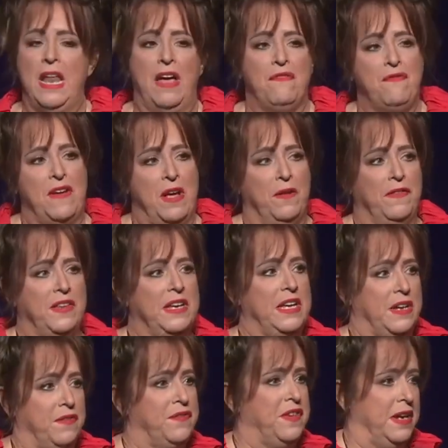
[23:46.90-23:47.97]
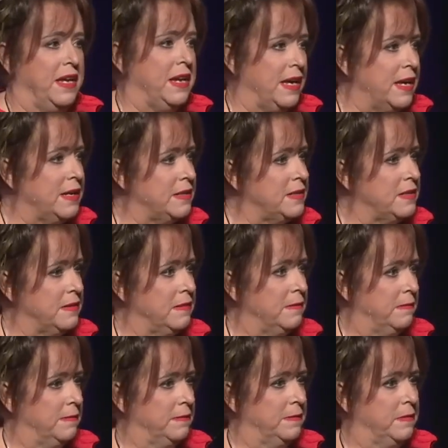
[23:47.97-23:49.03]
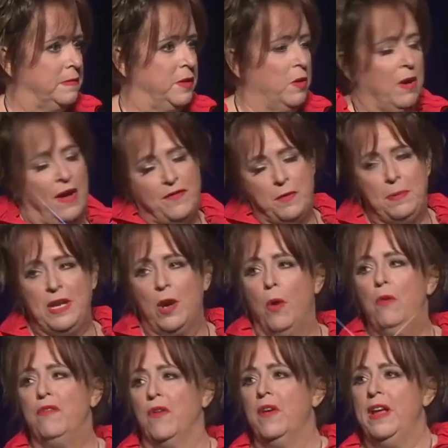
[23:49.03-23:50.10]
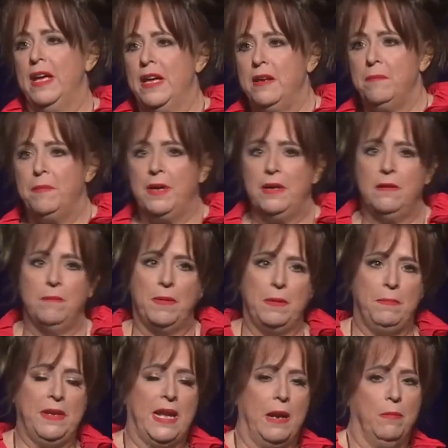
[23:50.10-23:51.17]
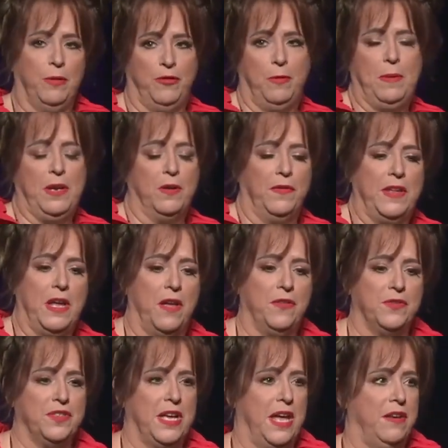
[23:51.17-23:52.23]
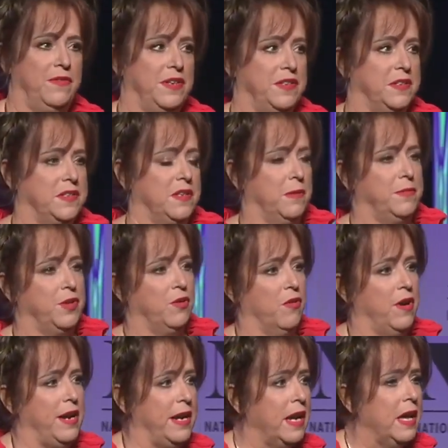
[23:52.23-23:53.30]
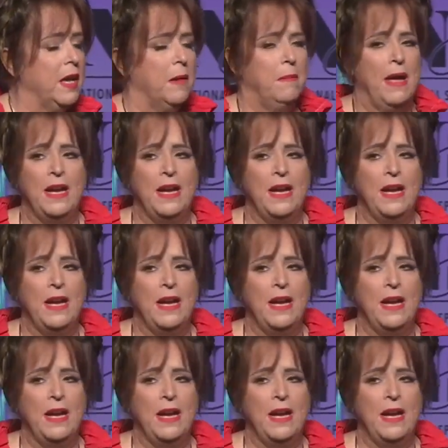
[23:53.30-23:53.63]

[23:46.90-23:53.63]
and have found the gift in it you don't have to be over it, but, but be able to be on the other side of it to some degree.